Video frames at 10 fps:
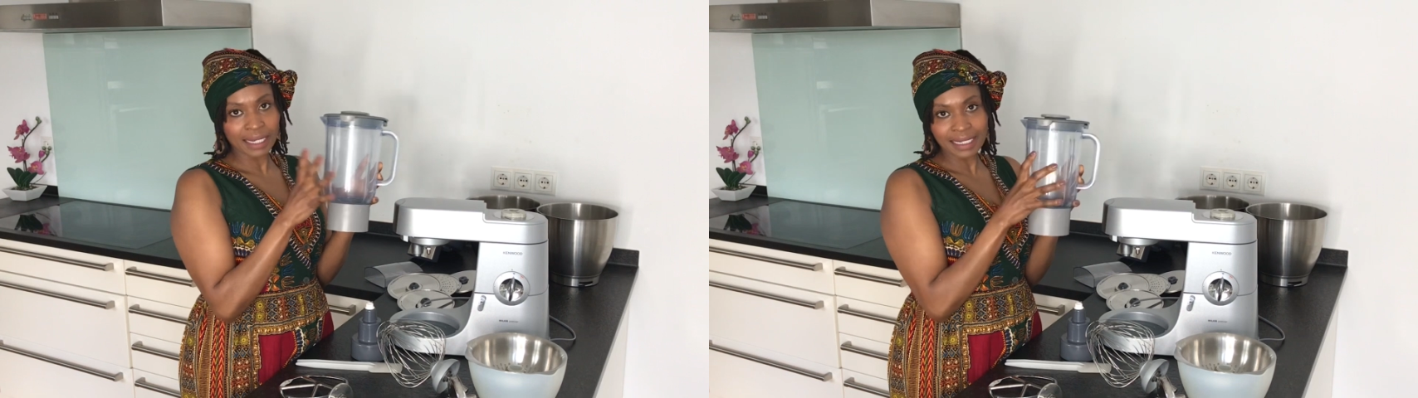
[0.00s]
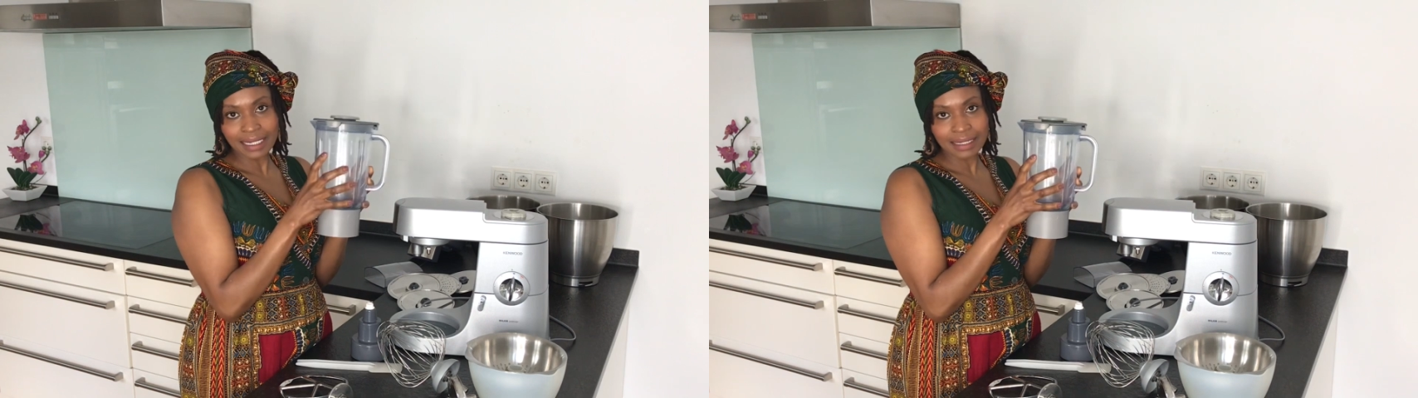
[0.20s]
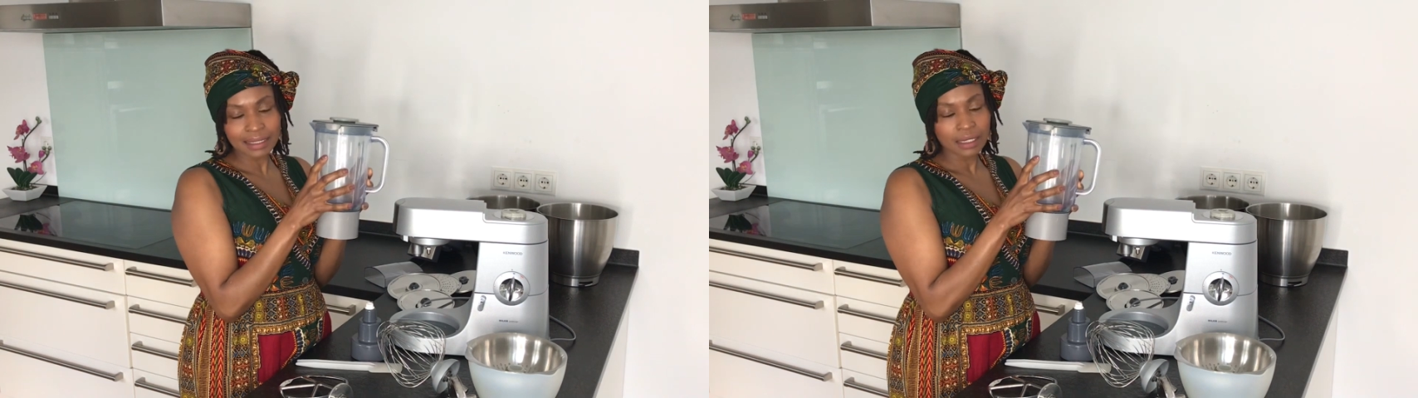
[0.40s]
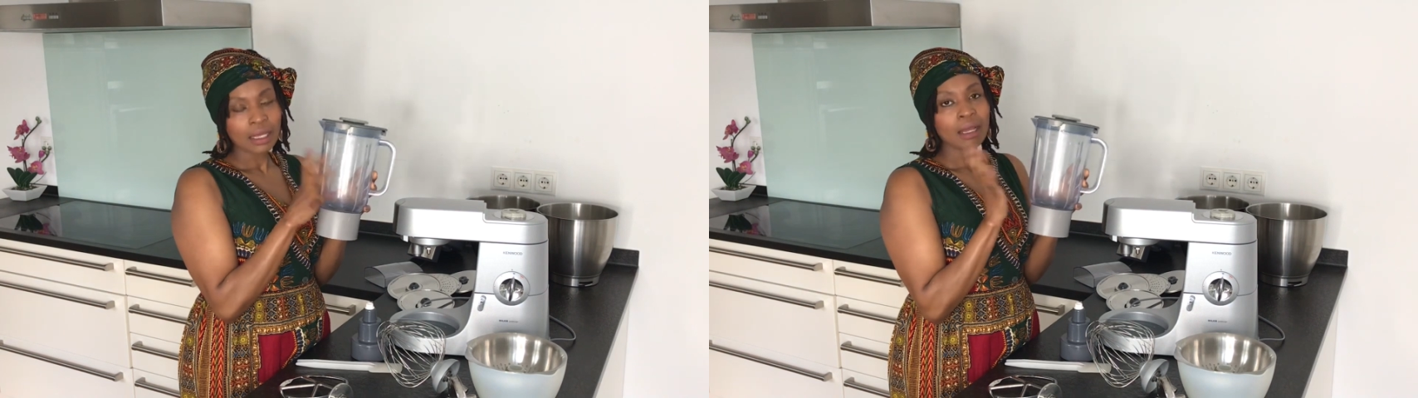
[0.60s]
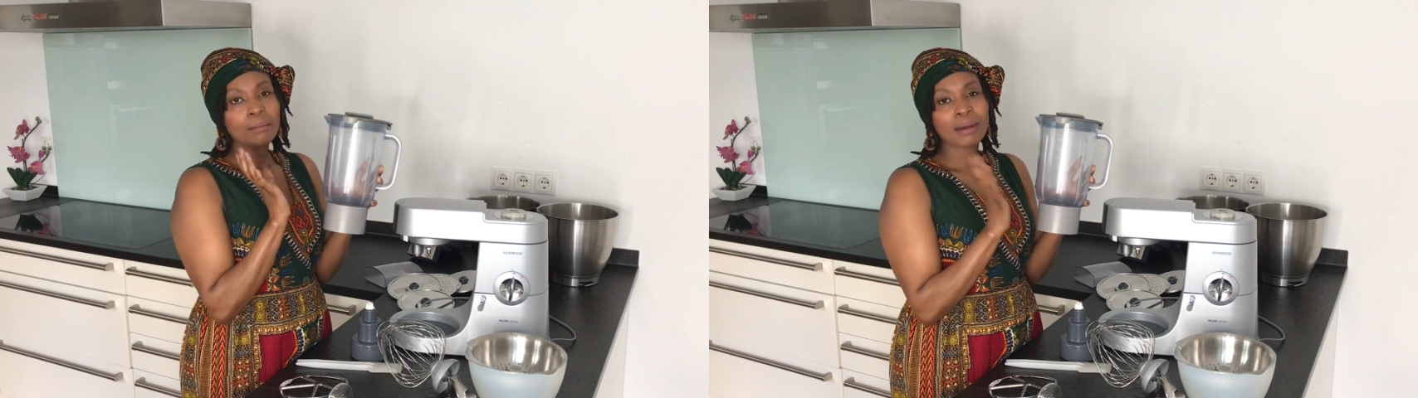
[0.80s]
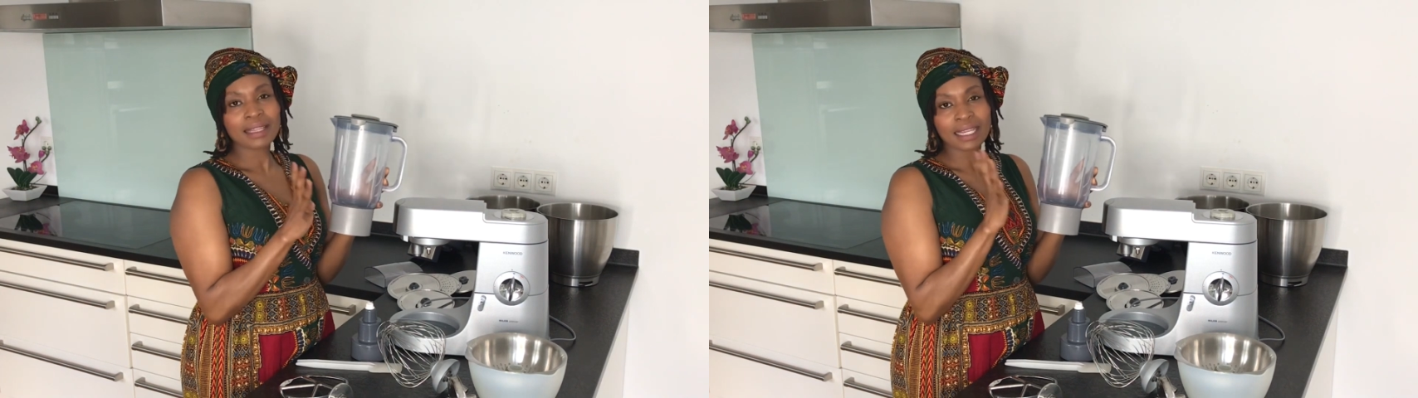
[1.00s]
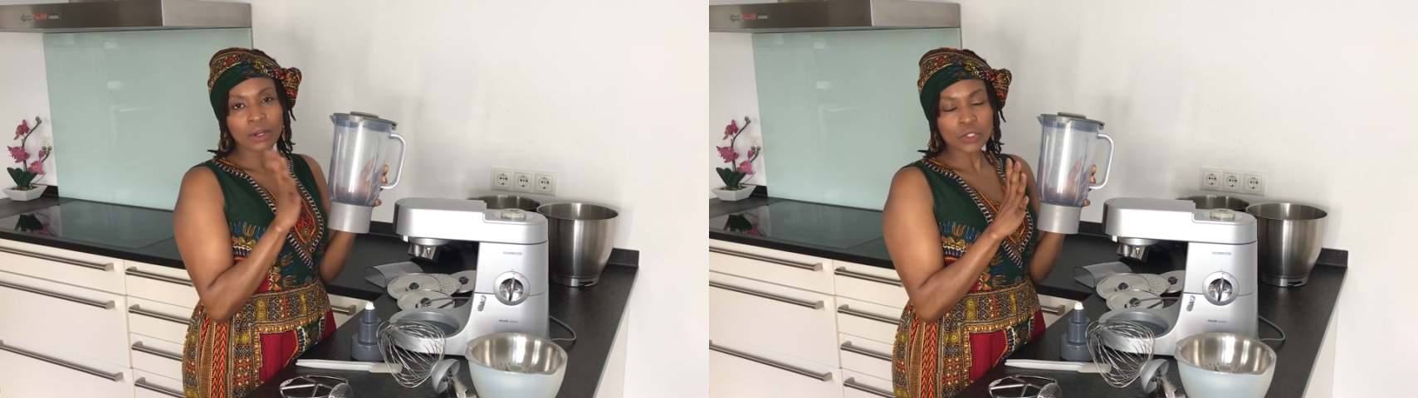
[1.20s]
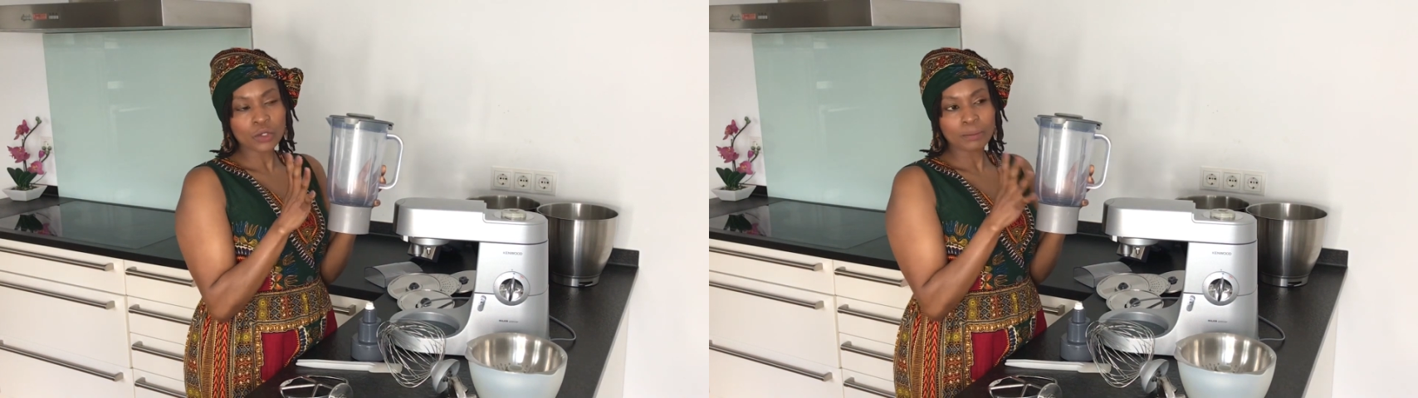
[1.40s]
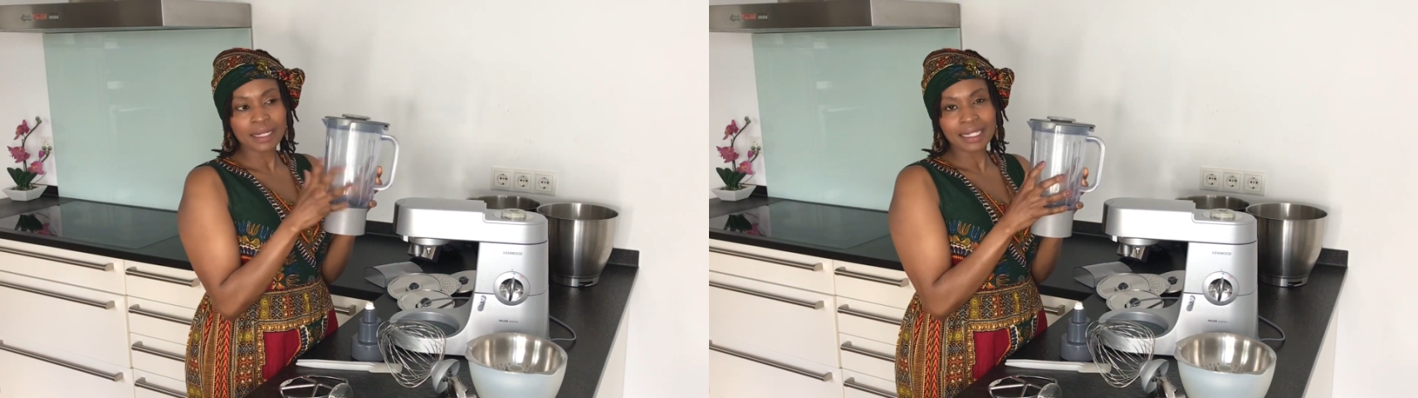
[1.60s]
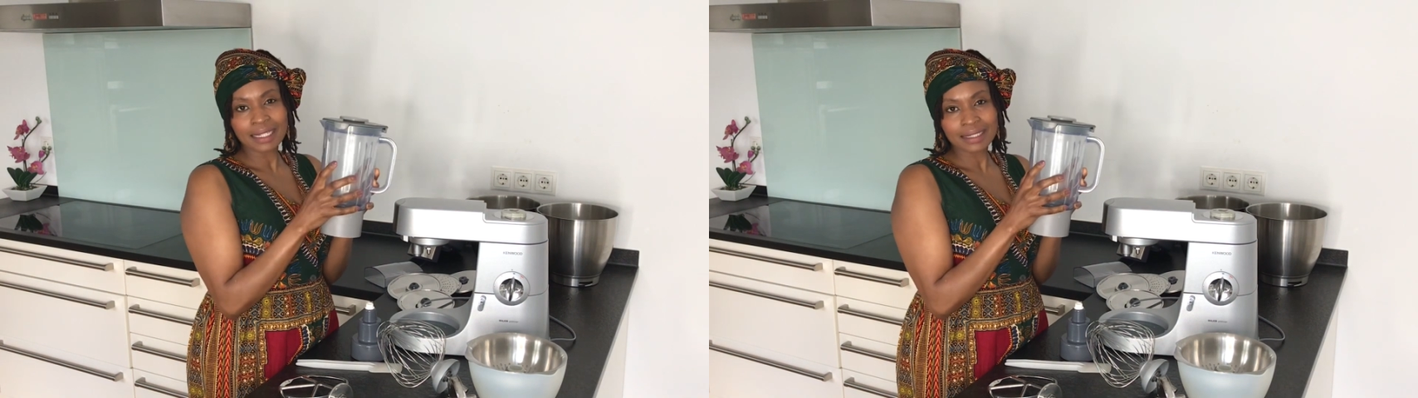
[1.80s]
have glass
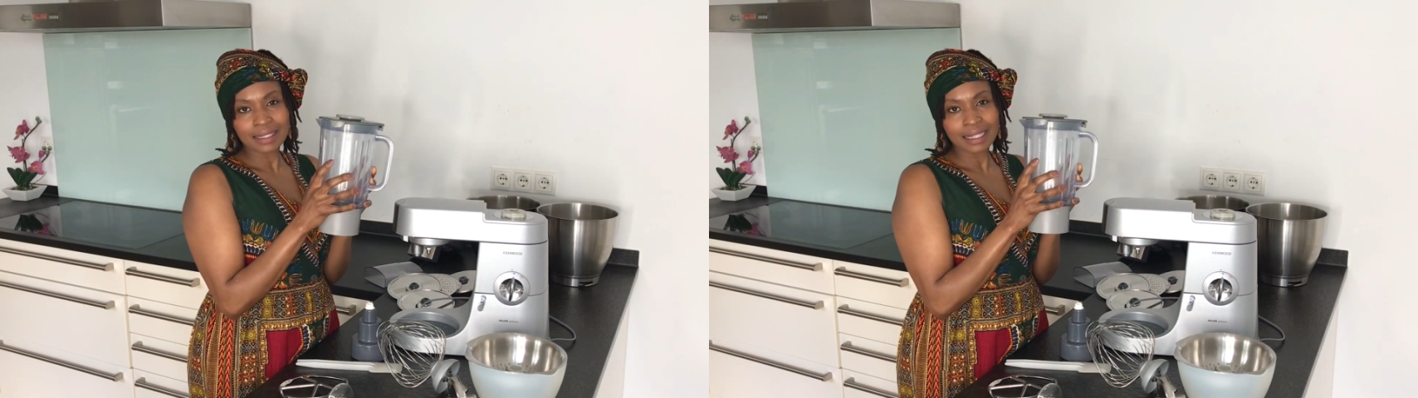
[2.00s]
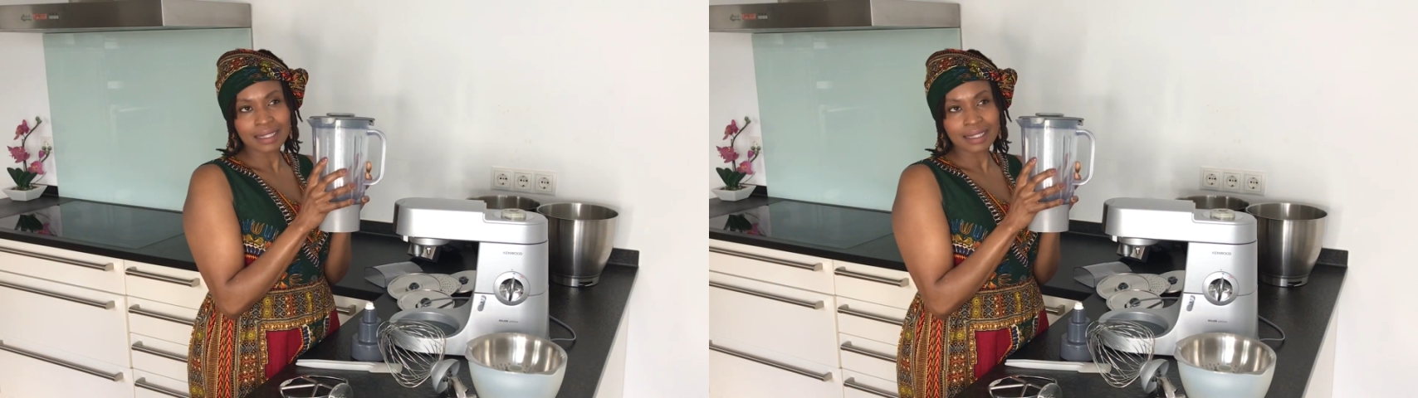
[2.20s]
blenders.